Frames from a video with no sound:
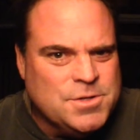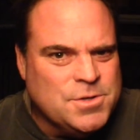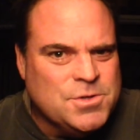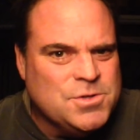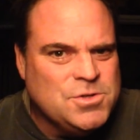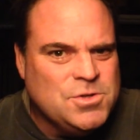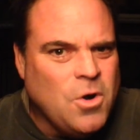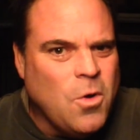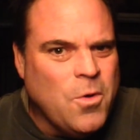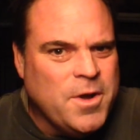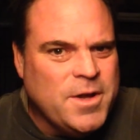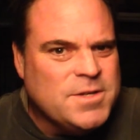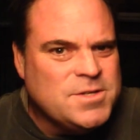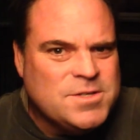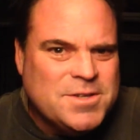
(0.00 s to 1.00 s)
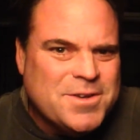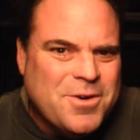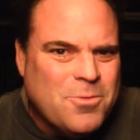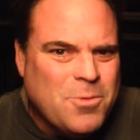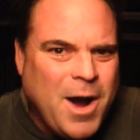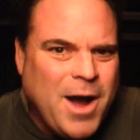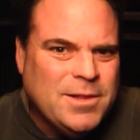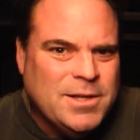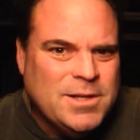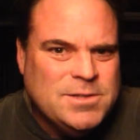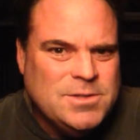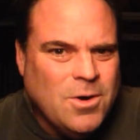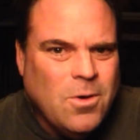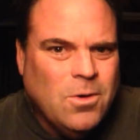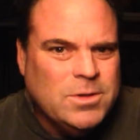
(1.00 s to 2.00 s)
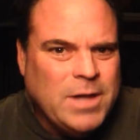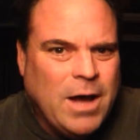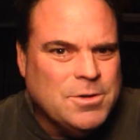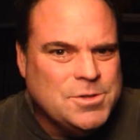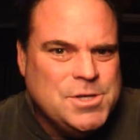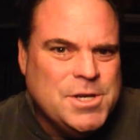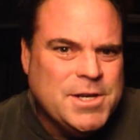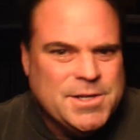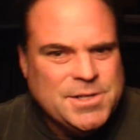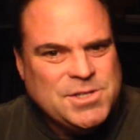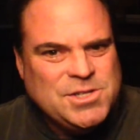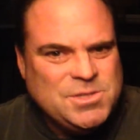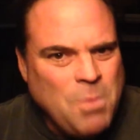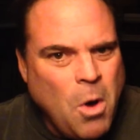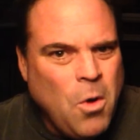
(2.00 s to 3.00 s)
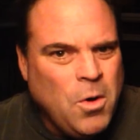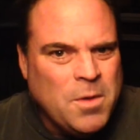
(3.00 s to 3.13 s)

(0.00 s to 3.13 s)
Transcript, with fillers: and her story is still widely told how she could smoke